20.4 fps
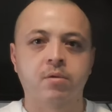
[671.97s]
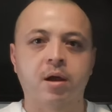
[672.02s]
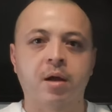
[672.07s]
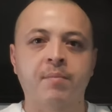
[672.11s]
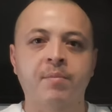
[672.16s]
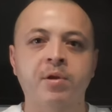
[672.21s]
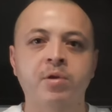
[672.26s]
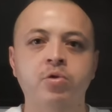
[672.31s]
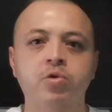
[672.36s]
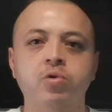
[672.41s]
I
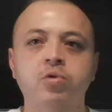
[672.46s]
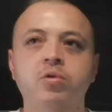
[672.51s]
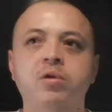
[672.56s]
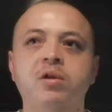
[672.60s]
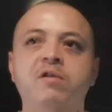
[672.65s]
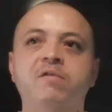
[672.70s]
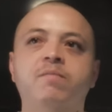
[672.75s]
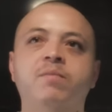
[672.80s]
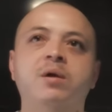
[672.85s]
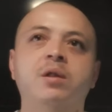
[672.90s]
mean, do you
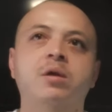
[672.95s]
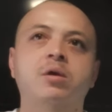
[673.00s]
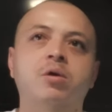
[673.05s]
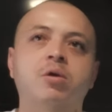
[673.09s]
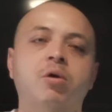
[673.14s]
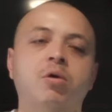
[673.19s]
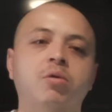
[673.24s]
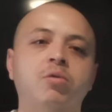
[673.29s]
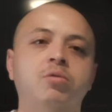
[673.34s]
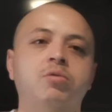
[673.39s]
live by the
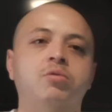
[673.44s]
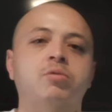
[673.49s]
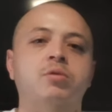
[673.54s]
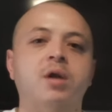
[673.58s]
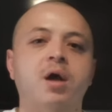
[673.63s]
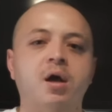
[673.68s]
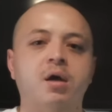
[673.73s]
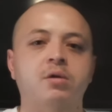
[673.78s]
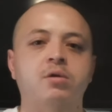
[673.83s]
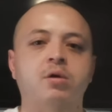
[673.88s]
code or
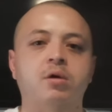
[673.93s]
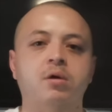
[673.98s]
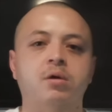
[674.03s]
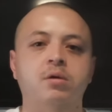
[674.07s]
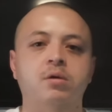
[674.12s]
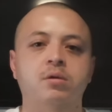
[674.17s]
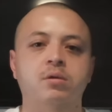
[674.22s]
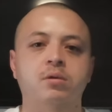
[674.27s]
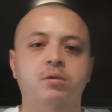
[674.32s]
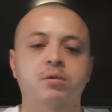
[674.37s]
not, dog?
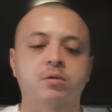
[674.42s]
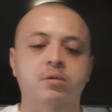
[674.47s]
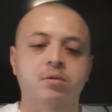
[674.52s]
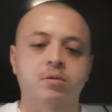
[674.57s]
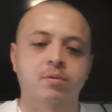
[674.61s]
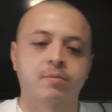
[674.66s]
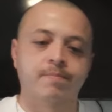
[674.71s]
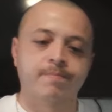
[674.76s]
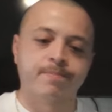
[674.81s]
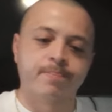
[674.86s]

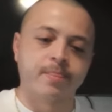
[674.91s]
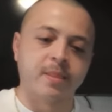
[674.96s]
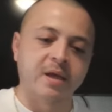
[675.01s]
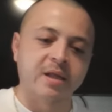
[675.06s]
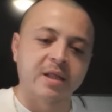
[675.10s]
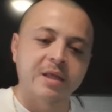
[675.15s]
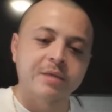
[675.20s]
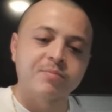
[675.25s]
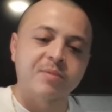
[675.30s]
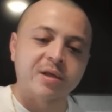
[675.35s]

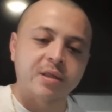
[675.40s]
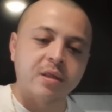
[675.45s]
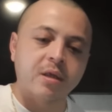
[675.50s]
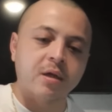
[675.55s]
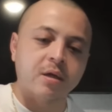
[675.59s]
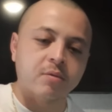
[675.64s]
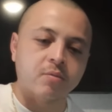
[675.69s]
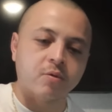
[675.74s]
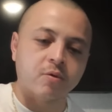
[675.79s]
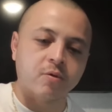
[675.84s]
Like, that's my
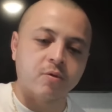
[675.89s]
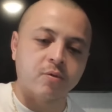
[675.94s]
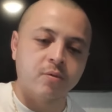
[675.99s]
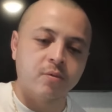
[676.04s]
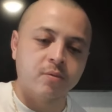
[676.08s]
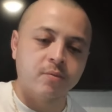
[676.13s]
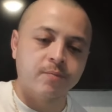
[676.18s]
thing, bro.